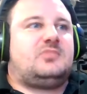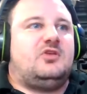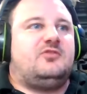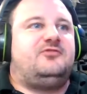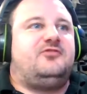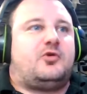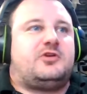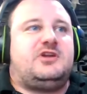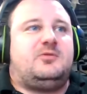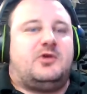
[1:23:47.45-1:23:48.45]

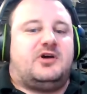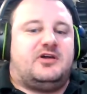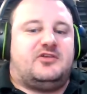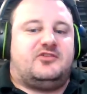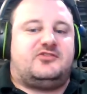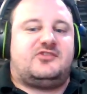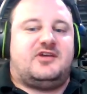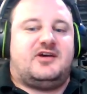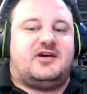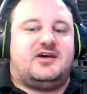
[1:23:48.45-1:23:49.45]
Forty was
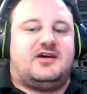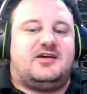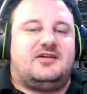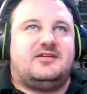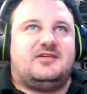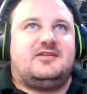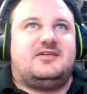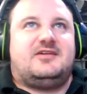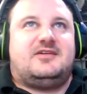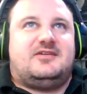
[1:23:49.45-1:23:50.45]
uh,
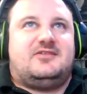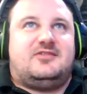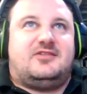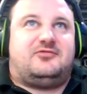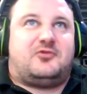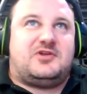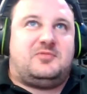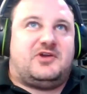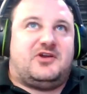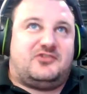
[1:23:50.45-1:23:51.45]
the forty
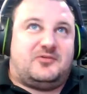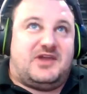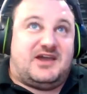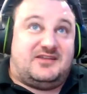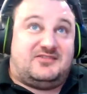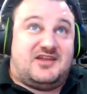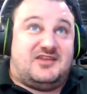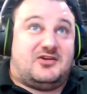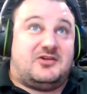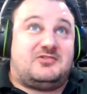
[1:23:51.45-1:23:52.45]
players that we had
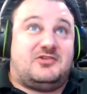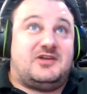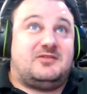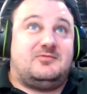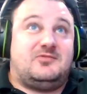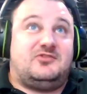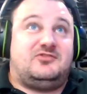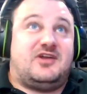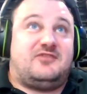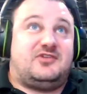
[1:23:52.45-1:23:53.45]
attend ArcLight was
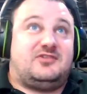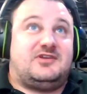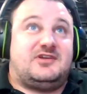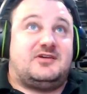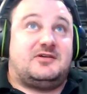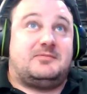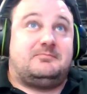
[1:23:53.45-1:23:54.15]
definitely a.